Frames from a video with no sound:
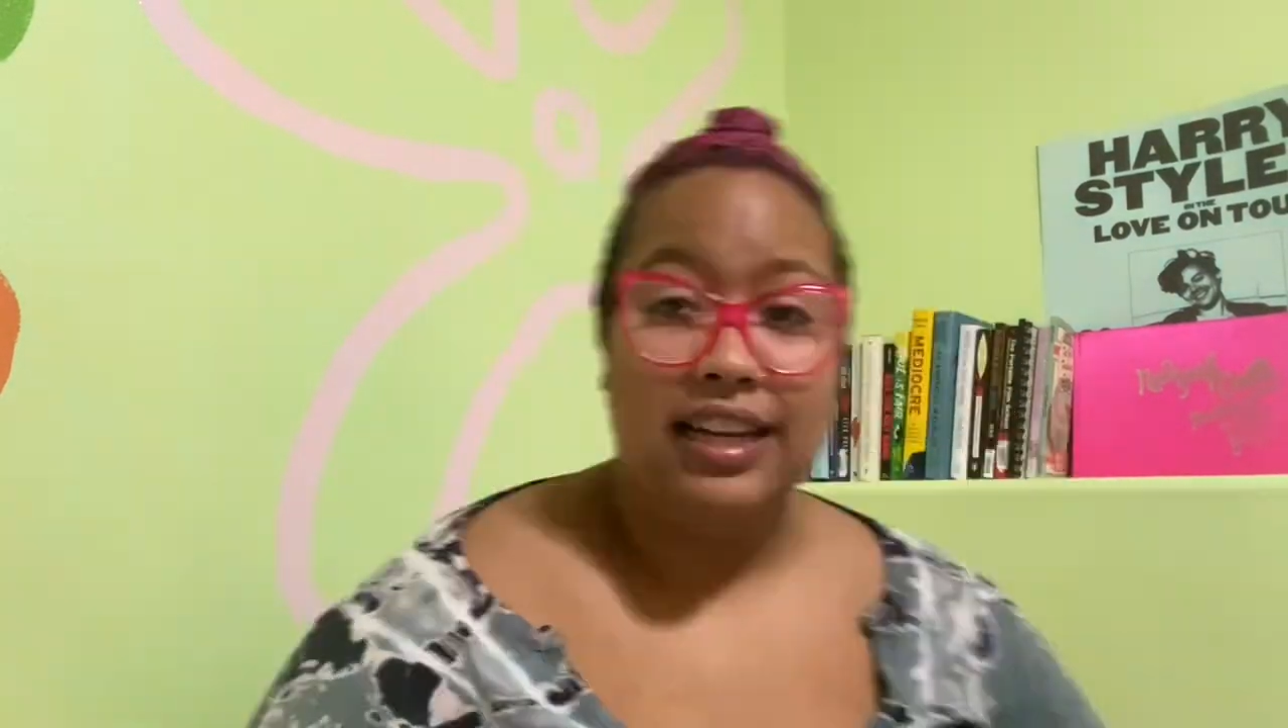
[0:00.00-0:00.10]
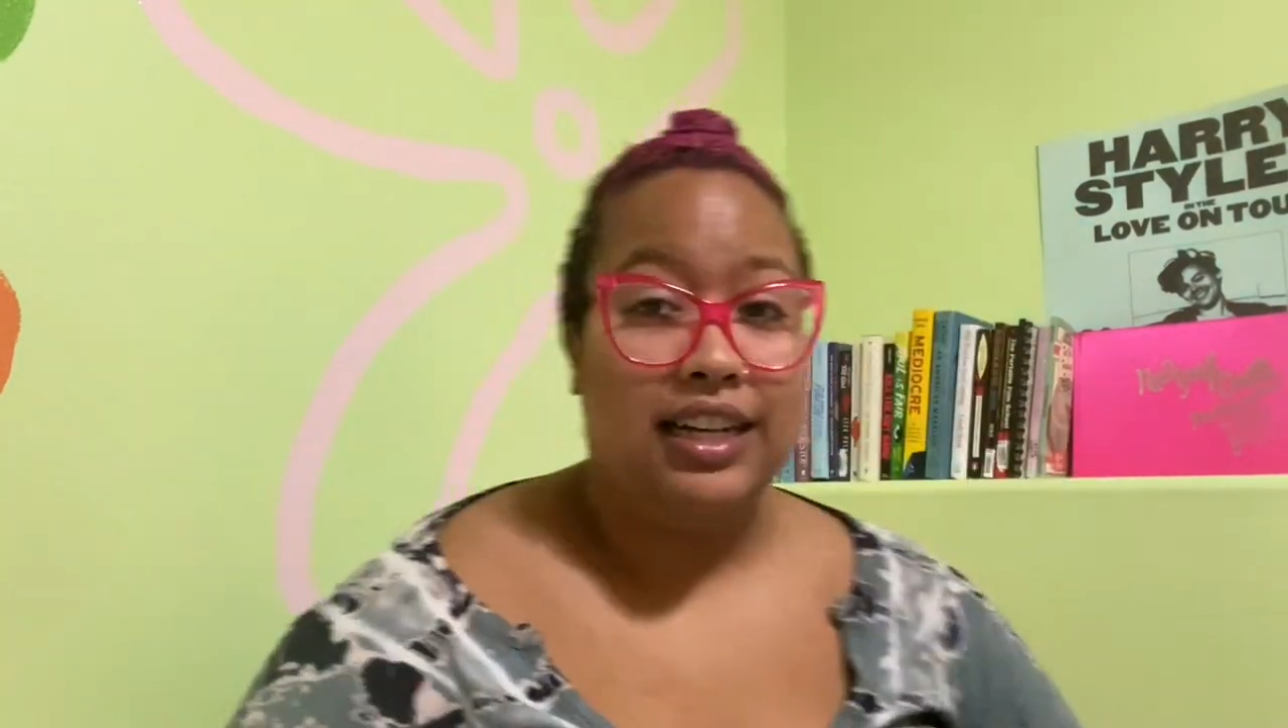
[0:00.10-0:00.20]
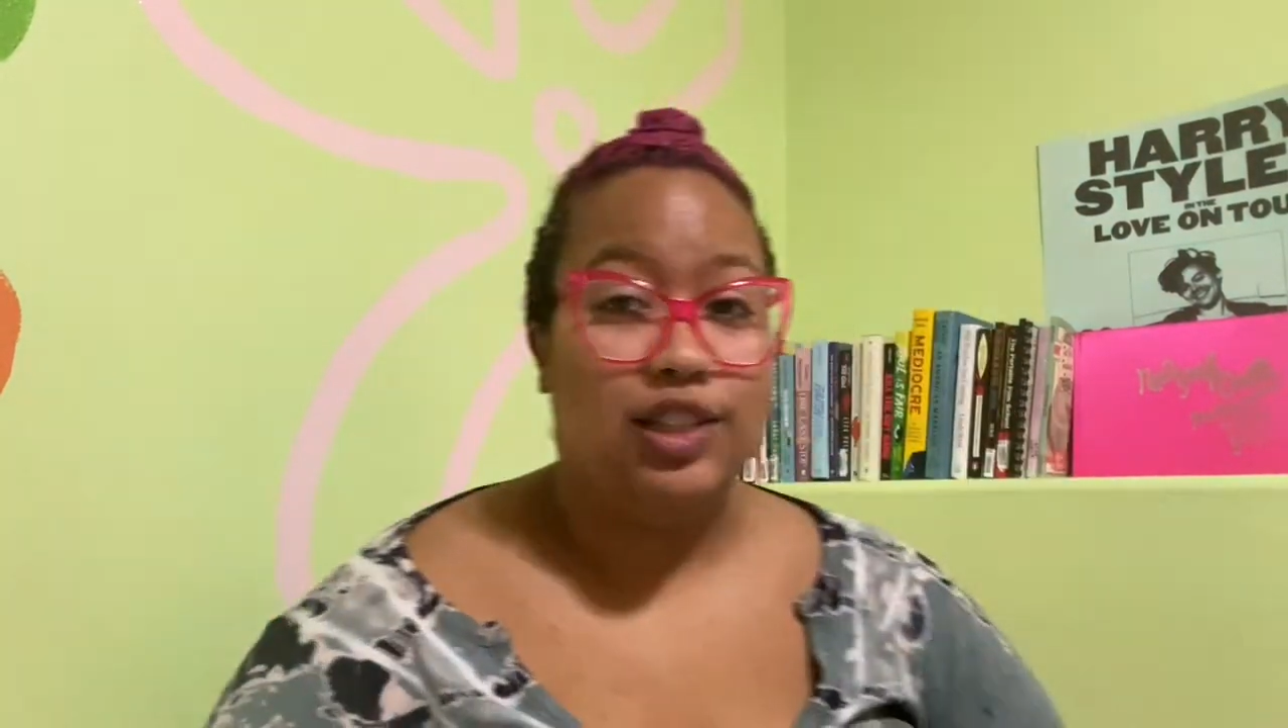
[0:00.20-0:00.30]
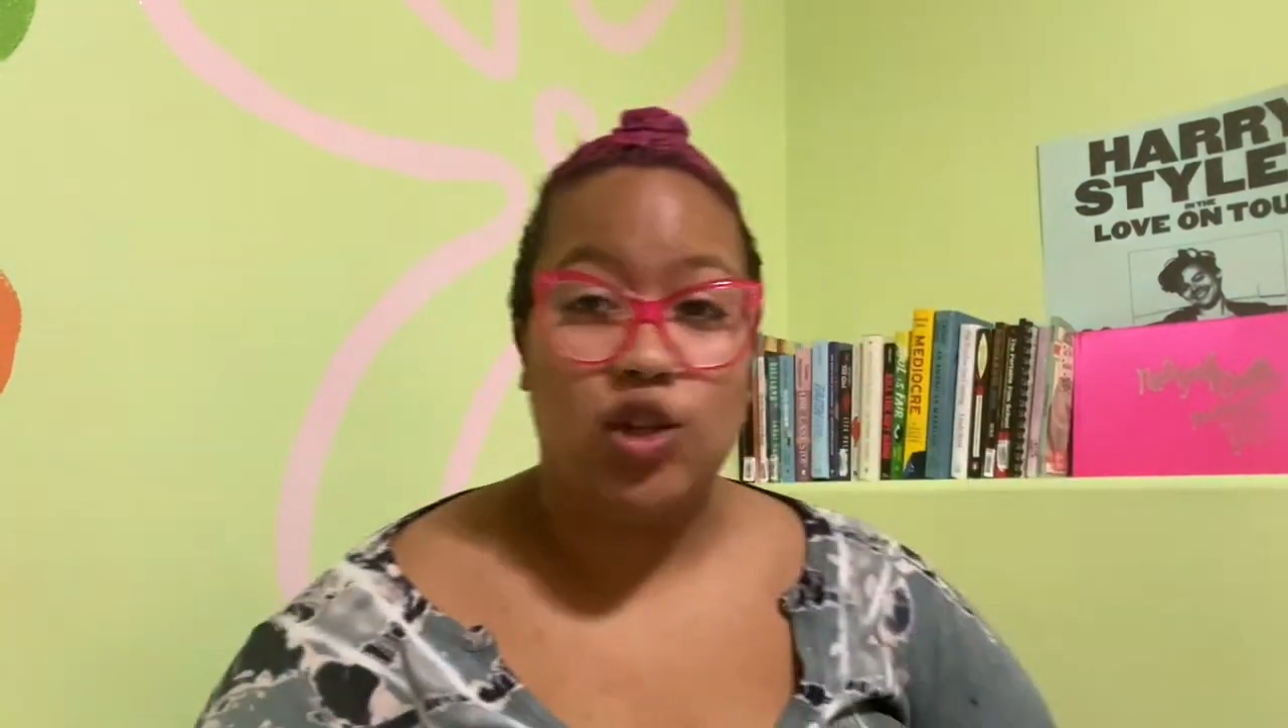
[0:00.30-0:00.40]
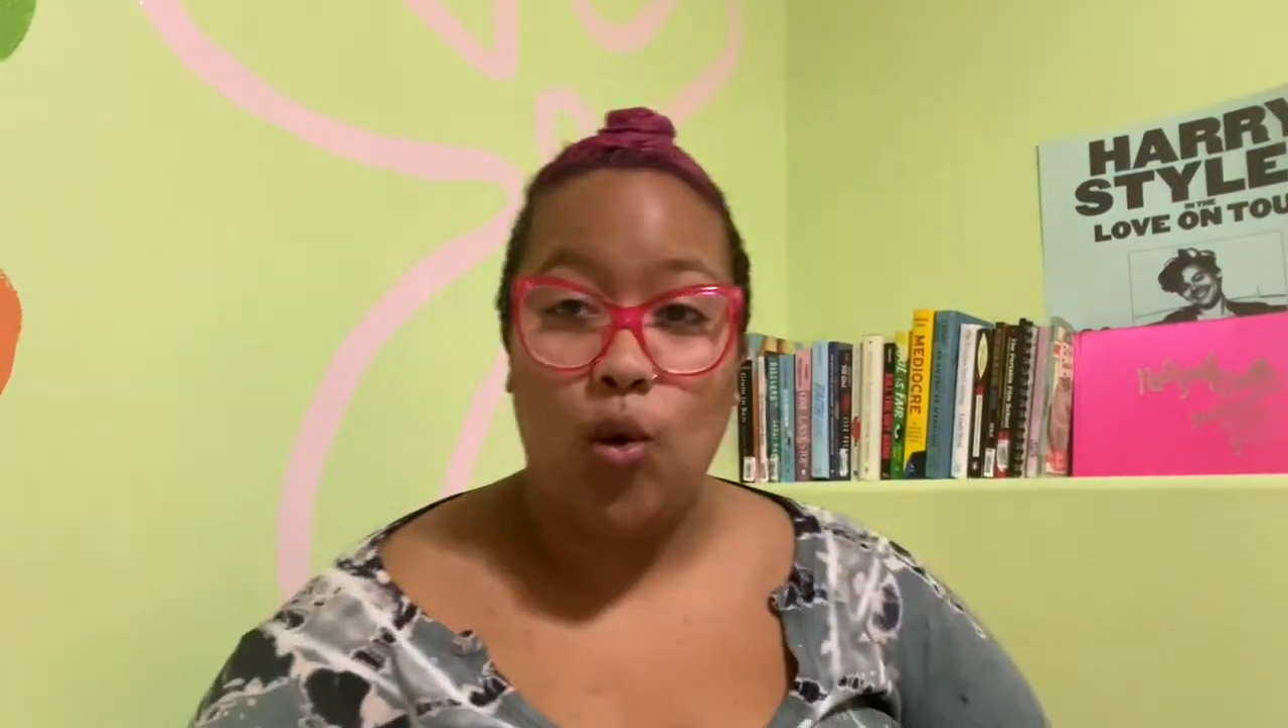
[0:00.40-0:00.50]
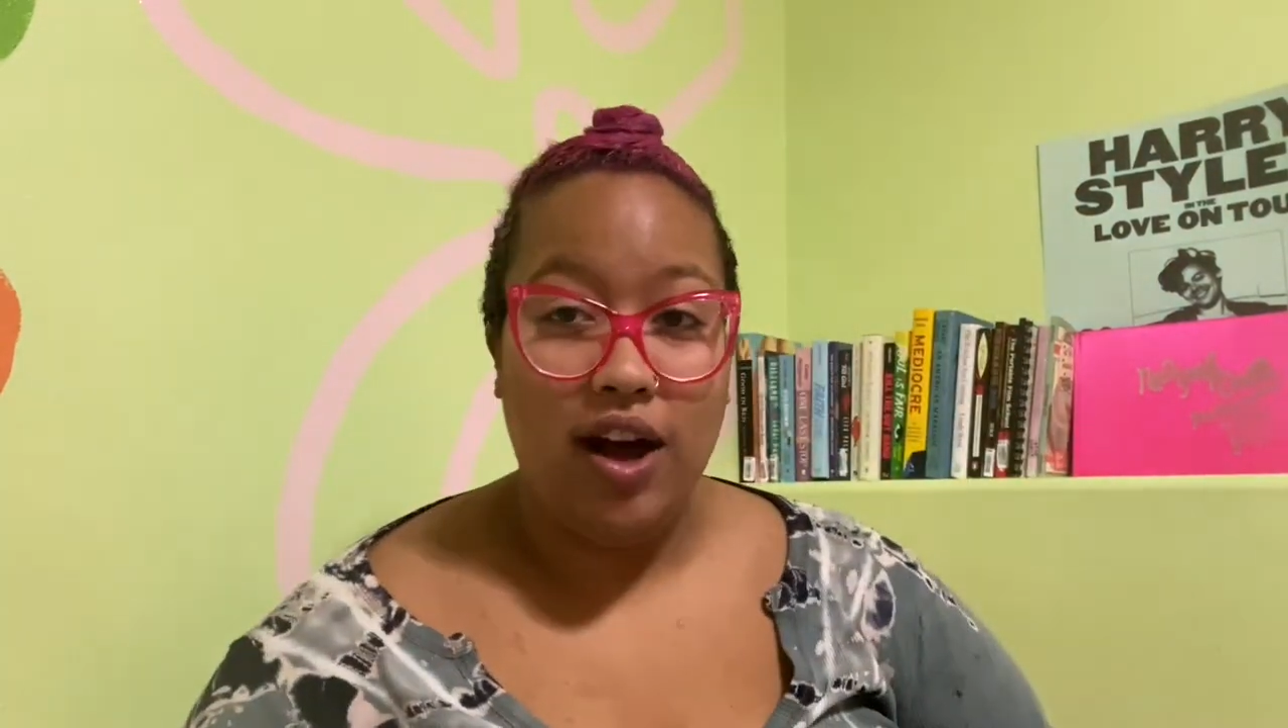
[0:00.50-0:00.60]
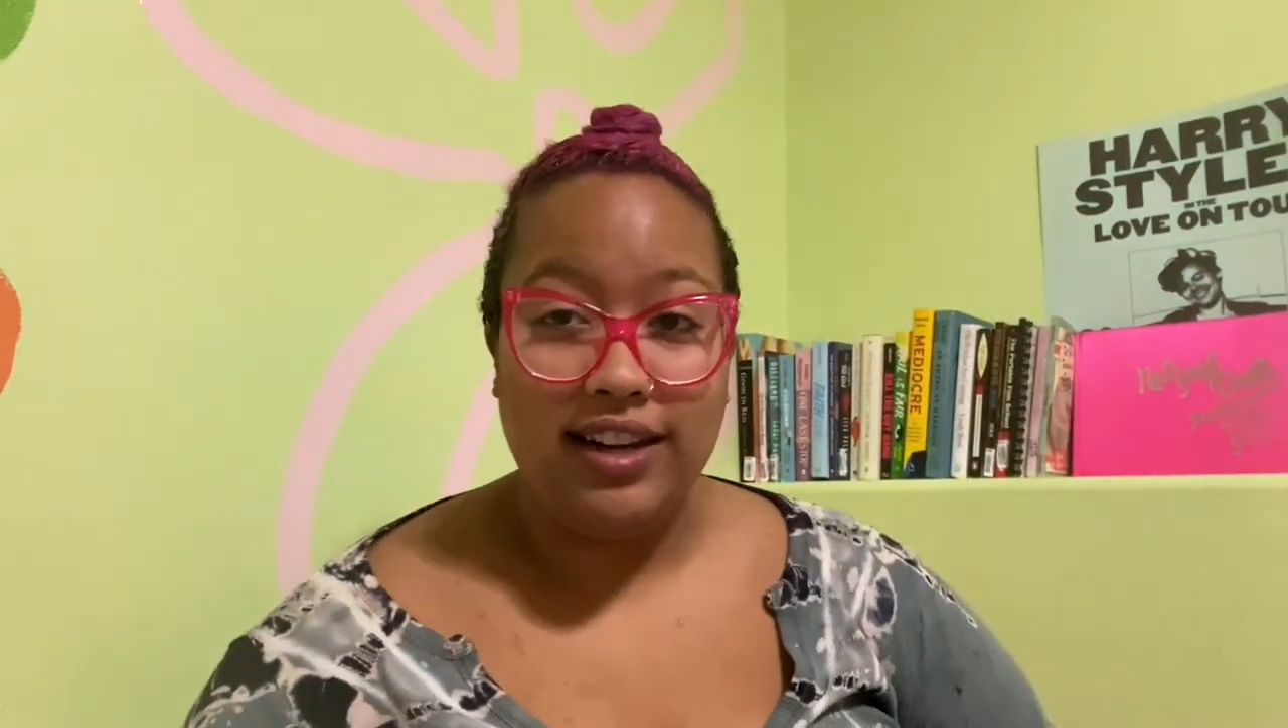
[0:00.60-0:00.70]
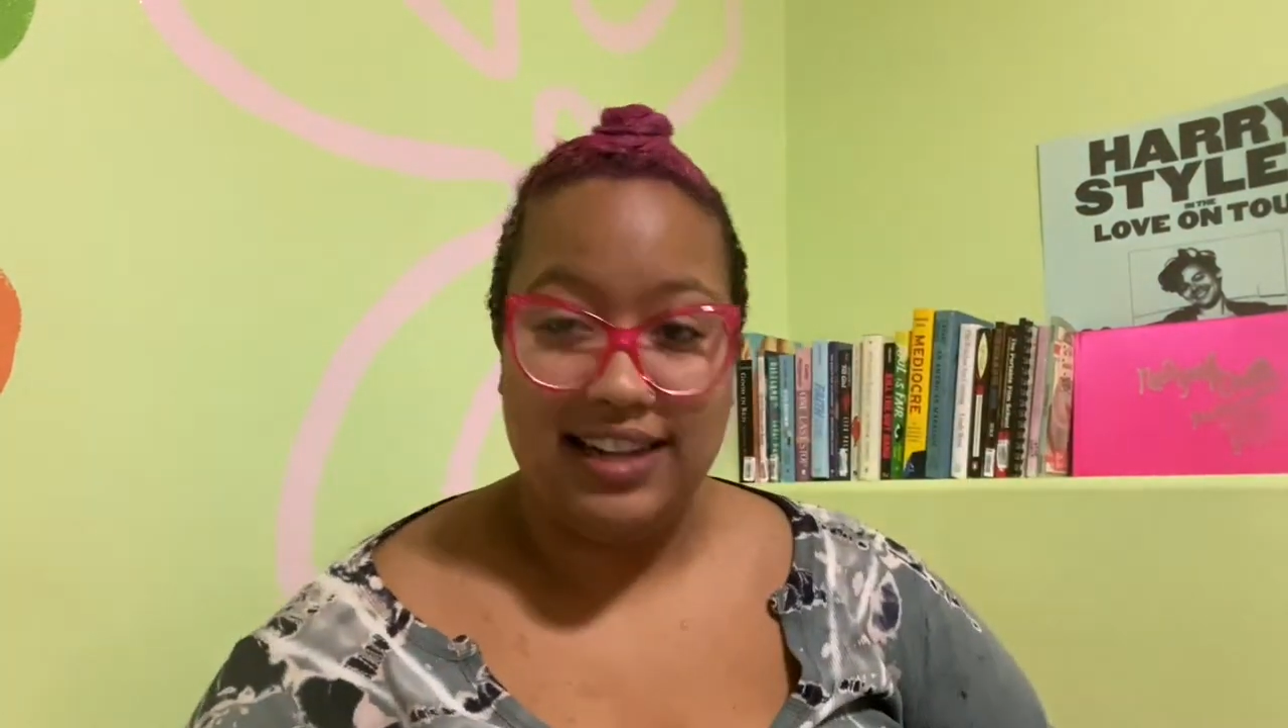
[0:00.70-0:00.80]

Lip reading: It's quite